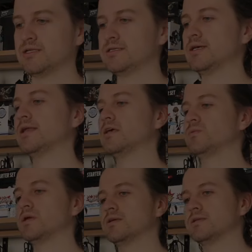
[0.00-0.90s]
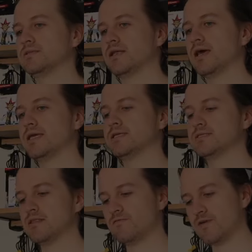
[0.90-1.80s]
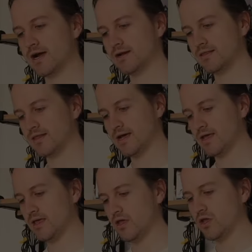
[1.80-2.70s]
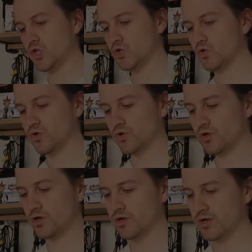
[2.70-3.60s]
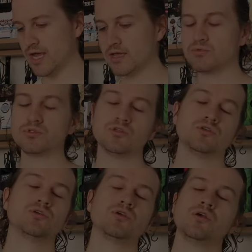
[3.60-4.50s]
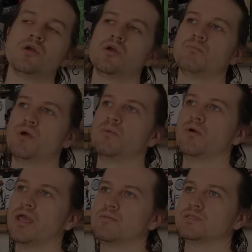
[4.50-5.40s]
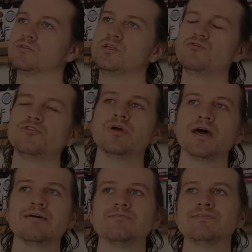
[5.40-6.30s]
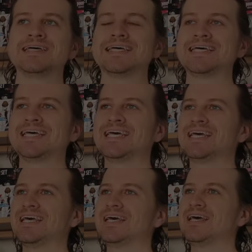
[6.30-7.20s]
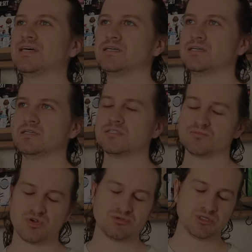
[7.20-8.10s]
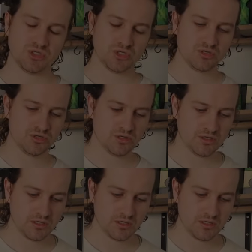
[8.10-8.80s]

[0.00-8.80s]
The second aspect to consider is the fact that you're able to do mobile gaming. So if you have a subscription to